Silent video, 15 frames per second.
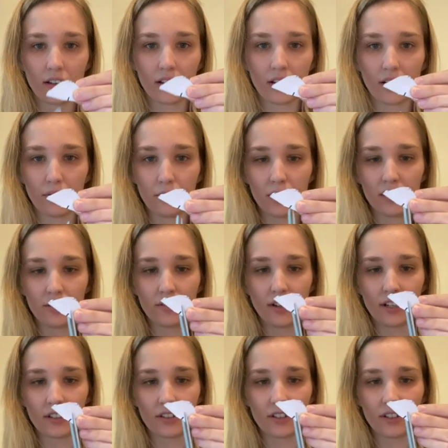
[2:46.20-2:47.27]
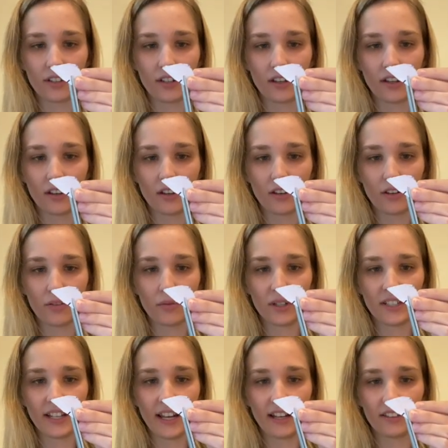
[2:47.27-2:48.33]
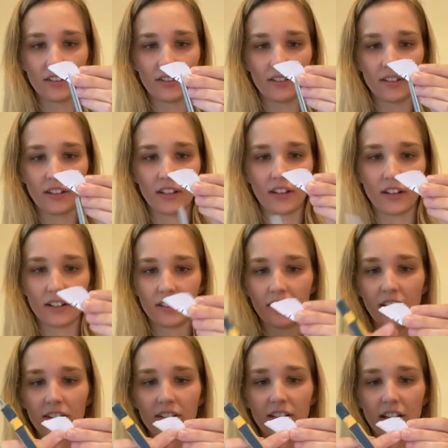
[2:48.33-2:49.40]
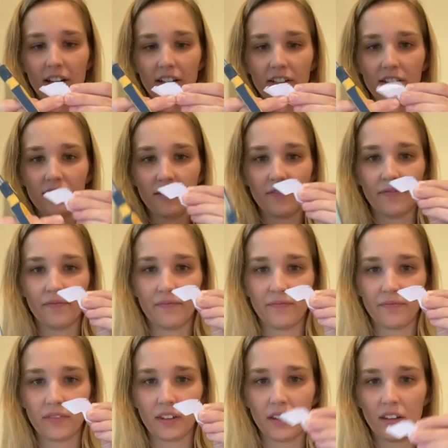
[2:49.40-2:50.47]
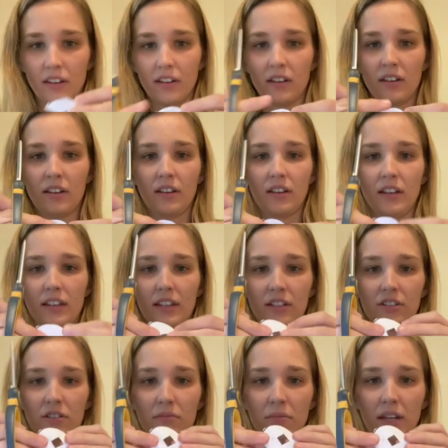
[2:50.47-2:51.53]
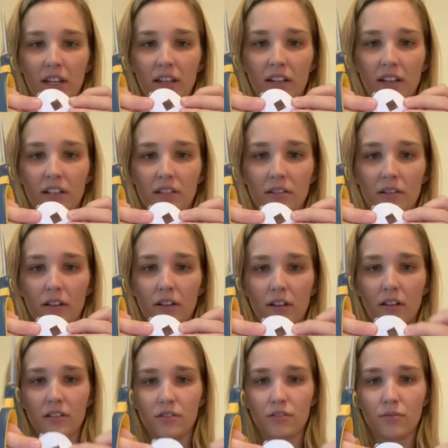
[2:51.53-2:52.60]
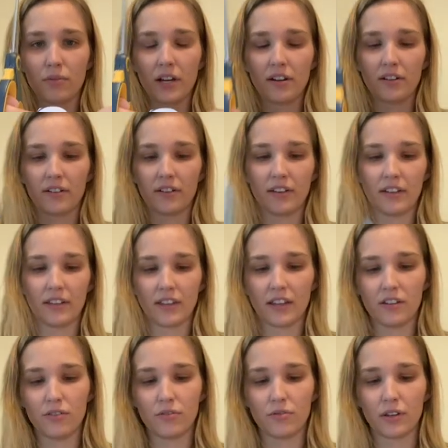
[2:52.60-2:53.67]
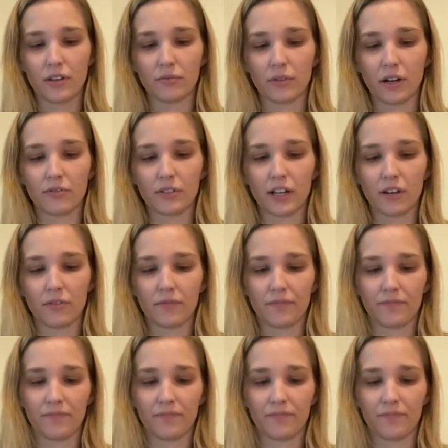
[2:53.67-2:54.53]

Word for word: cut one direction, one diagonal, and cut another diagonal, and that should make a nice square that you can round out.